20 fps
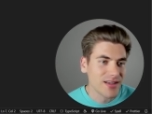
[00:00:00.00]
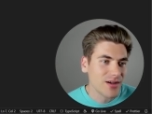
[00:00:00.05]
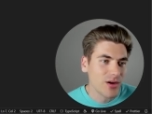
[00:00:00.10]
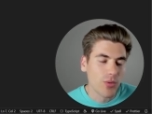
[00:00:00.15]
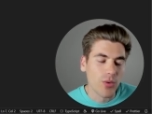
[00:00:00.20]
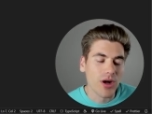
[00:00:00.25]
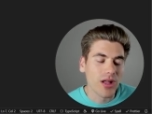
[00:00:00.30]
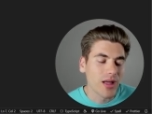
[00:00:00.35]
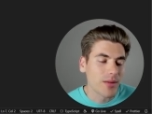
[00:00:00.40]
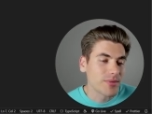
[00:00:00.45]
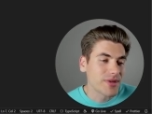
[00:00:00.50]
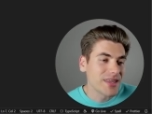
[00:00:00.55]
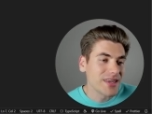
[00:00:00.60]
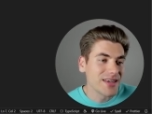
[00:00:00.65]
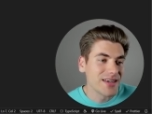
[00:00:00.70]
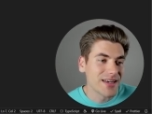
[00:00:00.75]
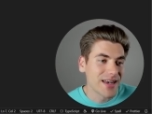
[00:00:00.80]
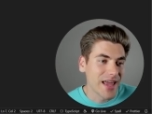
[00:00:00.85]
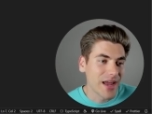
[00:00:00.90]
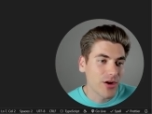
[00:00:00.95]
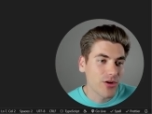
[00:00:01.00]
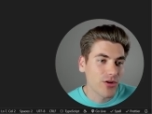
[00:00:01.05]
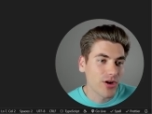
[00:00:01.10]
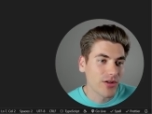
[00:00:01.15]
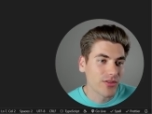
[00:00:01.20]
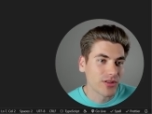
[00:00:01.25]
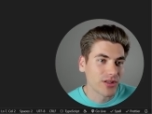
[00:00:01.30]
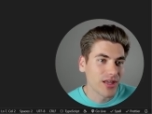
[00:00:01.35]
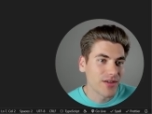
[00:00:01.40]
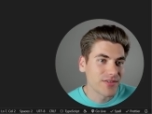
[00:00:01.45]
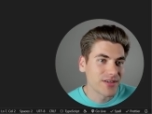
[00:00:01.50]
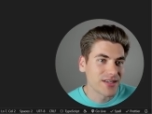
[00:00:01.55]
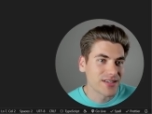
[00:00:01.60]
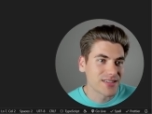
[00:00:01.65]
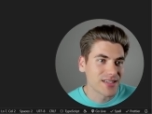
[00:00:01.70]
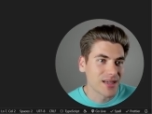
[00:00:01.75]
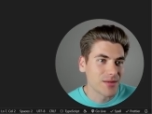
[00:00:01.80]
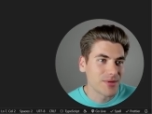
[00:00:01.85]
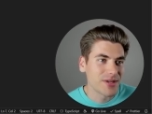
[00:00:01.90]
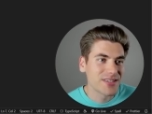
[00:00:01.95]
Well, I'm getting an error on the left-hand
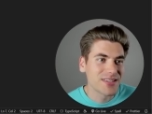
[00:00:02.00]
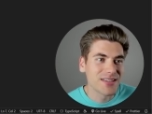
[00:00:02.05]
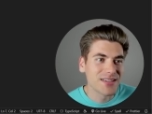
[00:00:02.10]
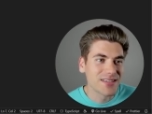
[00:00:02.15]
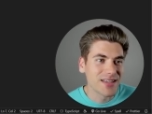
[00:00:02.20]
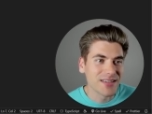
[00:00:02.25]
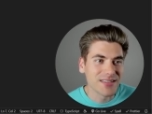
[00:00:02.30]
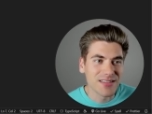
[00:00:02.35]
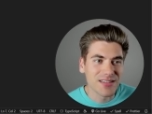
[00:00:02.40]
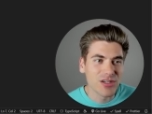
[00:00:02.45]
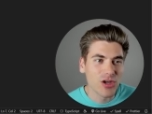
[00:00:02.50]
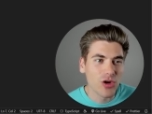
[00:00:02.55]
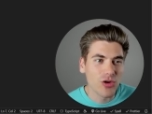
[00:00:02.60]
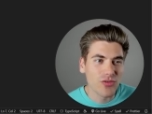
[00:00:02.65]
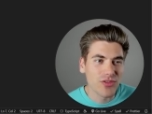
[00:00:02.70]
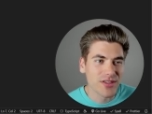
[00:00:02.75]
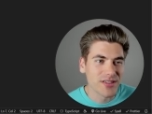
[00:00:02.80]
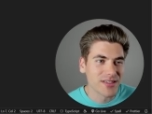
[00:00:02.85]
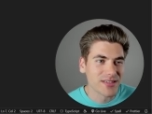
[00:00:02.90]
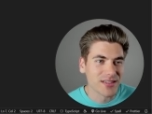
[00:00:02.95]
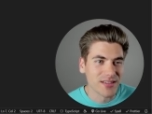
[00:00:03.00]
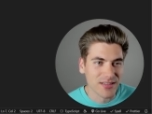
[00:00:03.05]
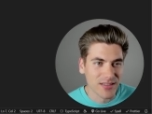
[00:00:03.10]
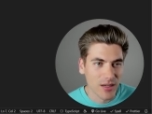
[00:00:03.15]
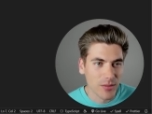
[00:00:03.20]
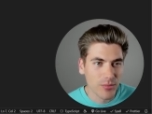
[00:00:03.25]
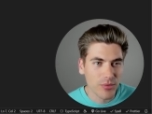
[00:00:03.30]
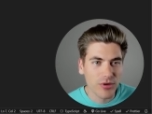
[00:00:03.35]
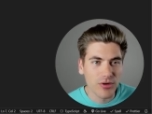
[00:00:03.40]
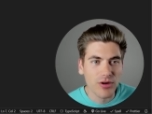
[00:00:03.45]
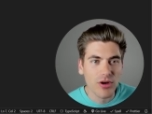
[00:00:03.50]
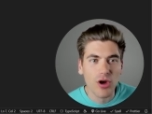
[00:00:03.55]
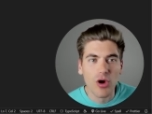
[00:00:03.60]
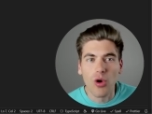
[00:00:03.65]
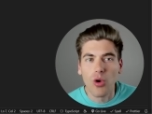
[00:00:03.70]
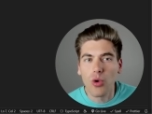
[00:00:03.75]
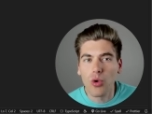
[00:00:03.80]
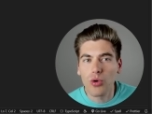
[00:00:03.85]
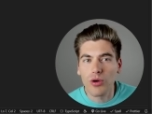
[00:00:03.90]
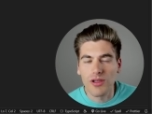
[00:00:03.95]
side because it doesn't know if this is a number
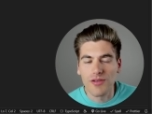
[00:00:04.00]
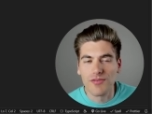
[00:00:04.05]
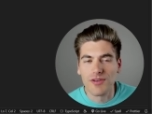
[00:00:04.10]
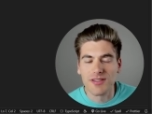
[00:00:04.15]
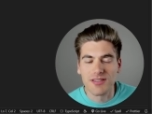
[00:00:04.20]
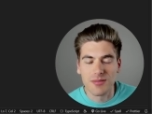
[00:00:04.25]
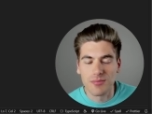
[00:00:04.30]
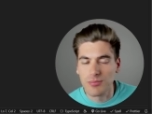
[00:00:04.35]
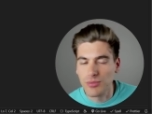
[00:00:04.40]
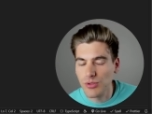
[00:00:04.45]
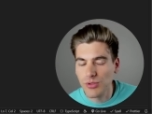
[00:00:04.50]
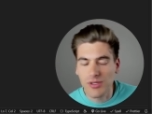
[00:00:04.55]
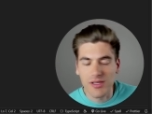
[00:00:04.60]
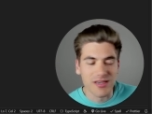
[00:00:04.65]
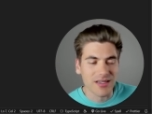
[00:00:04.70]
or if it's a Boolean.